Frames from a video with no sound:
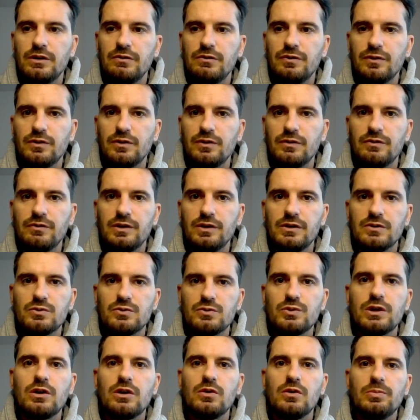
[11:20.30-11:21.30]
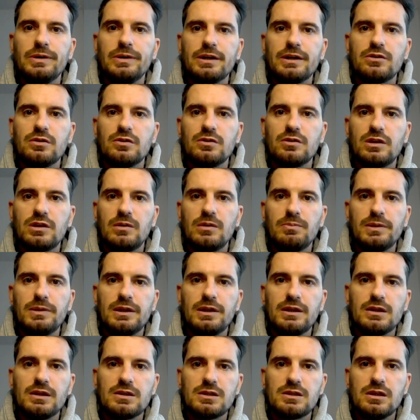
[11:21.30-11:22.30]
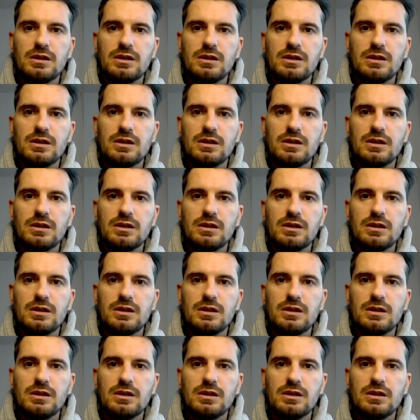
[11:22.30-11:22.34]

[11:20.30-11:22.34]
the video. We go back to the template and see the